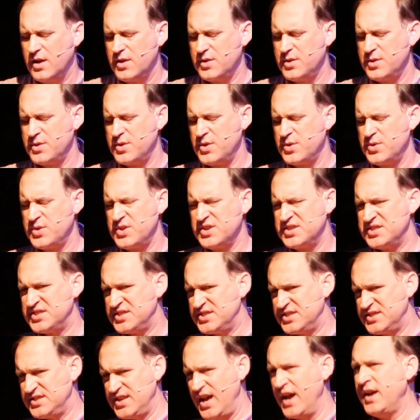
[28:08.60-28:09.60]
The
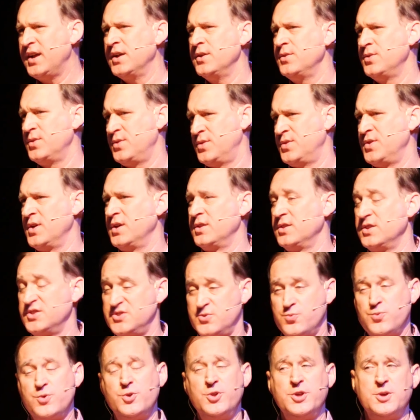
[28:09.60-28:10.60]
second thing
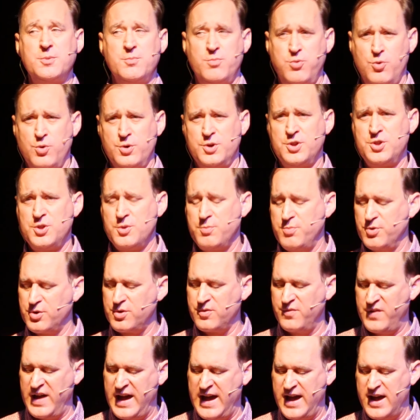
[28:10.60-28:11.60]
that's really important in the book
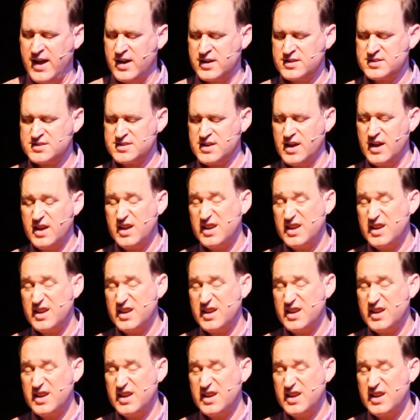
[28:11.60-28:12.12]
of Acts